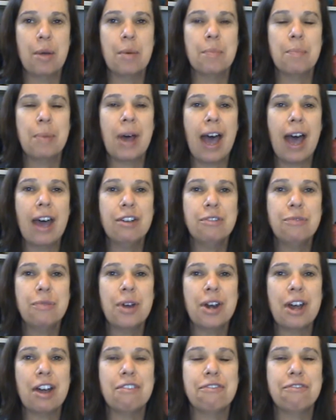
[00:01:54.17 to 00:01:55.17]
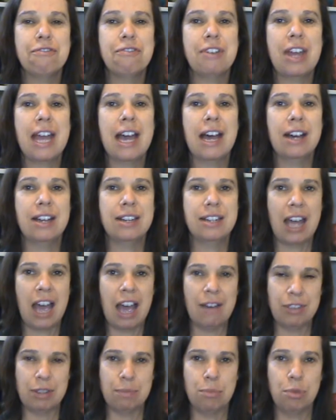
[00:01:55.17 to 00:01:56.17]
Part of what I've found,
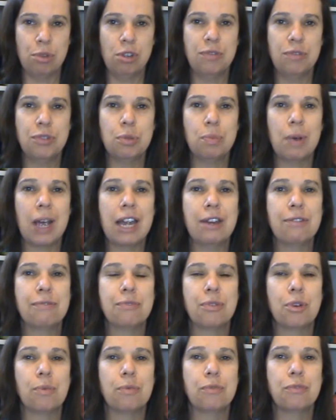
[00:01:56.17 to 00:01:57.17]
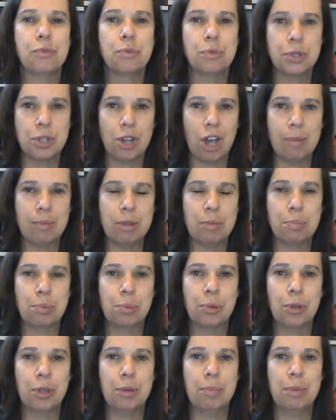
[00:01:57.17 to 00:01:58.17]
having moved away from full-time
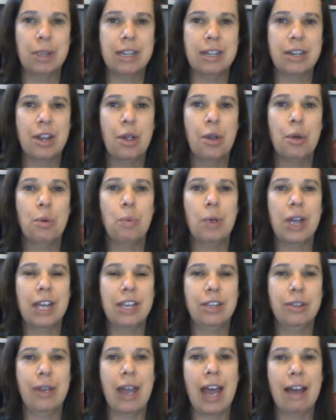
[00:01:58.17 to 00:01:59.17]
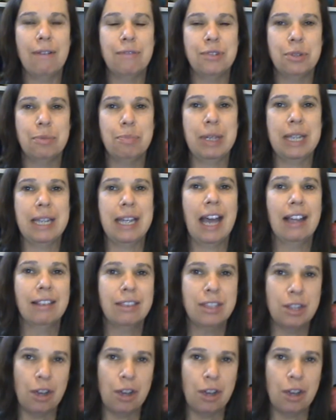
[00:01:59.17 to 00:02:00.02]
employment where you have to be at the